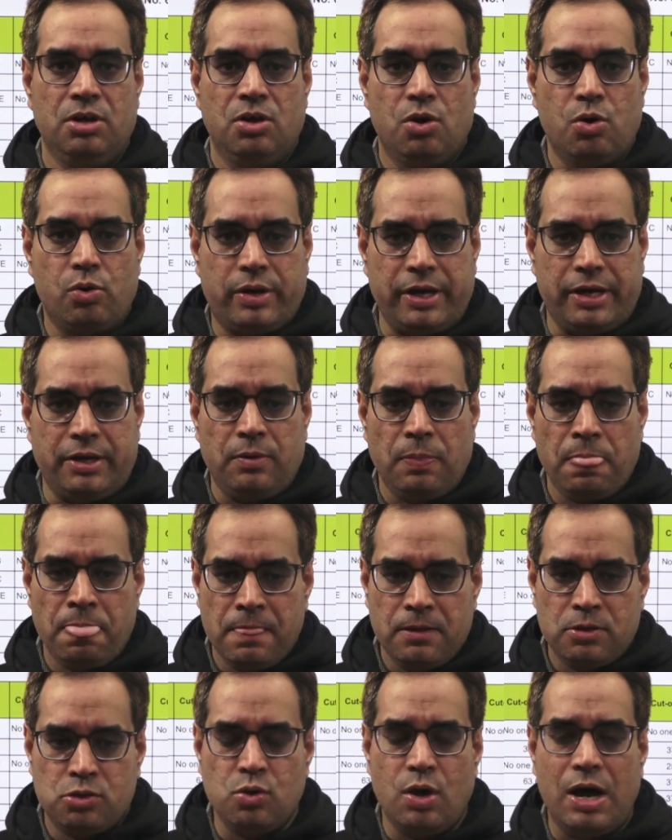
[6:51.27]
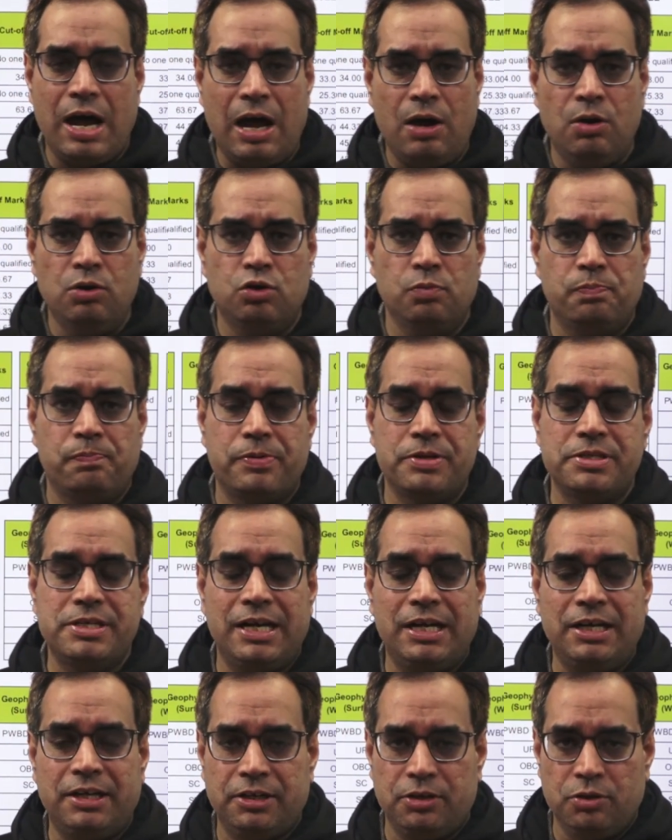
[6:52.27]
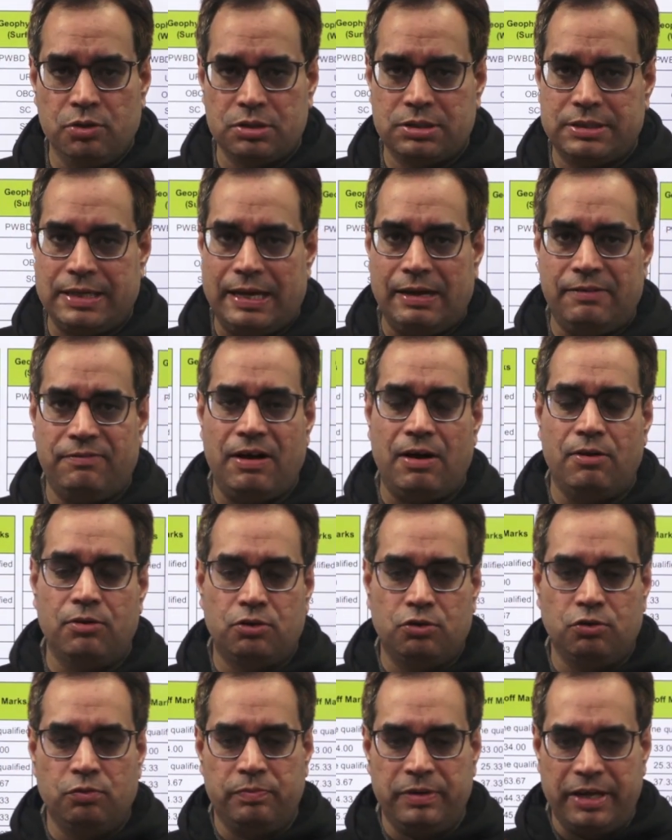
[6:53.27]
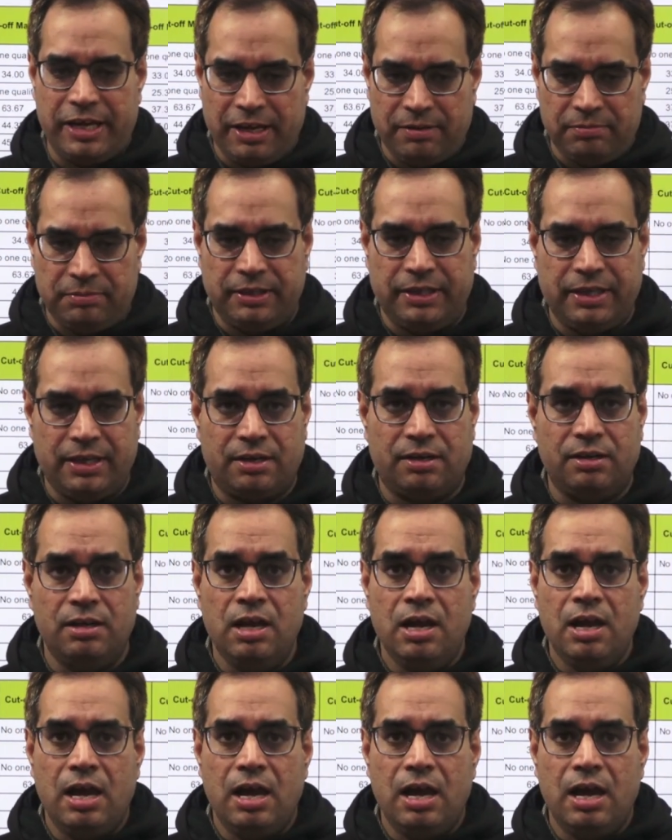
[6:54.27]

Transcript: Okay. So how to present yourself, how to behave there,